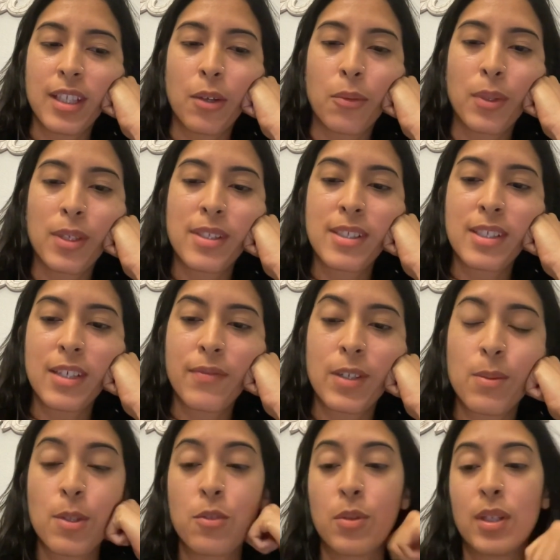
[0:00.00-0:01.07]
Like, what's the
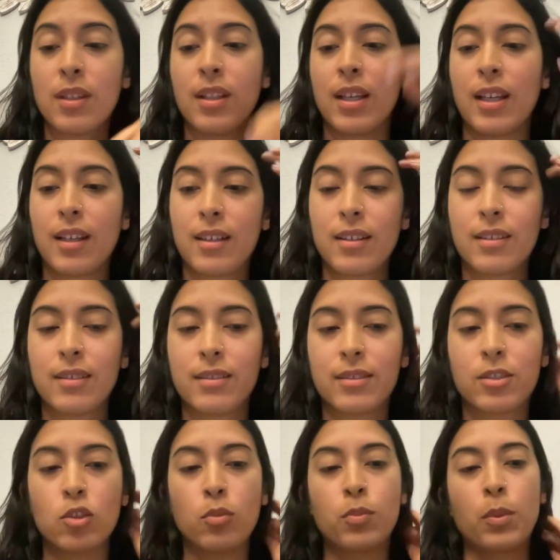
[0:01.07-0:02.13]
difference between like
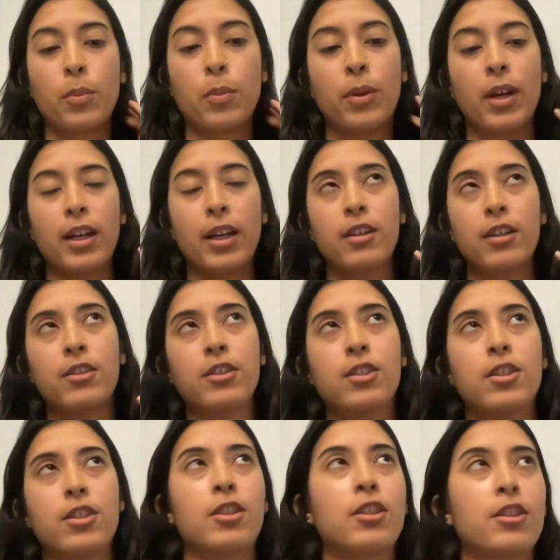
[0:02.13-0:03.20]
sole
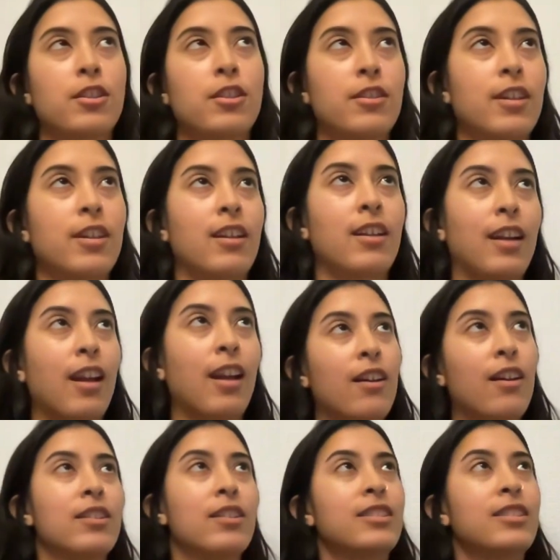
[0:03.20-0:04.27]
proprietor and like
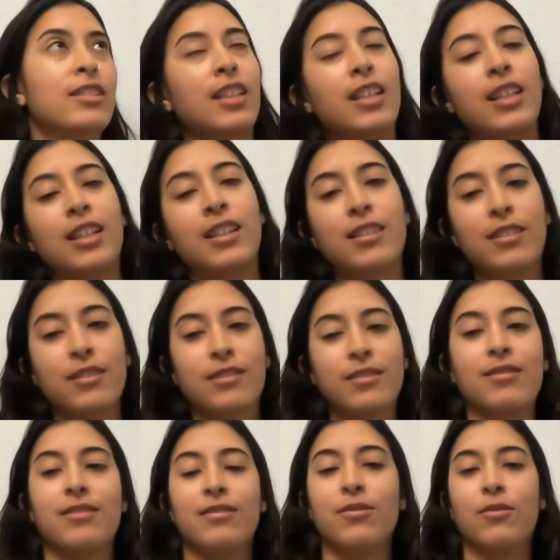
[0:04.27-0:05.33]
LLC, and
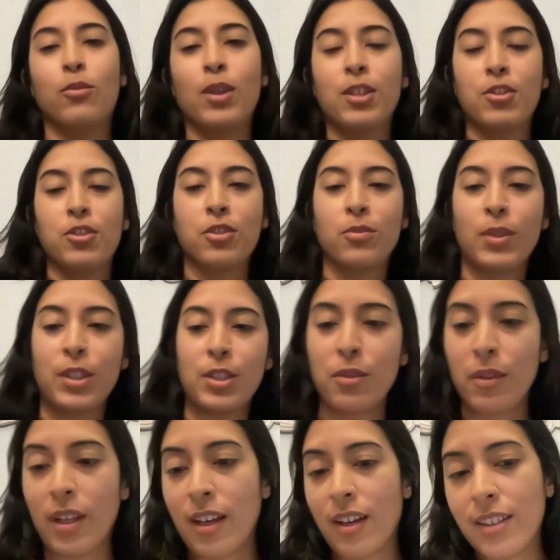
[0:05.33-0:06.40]
when should we
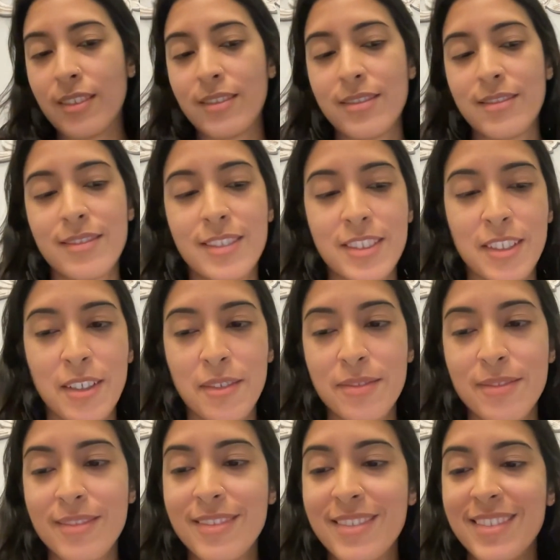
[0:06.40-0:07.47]
do that stuff?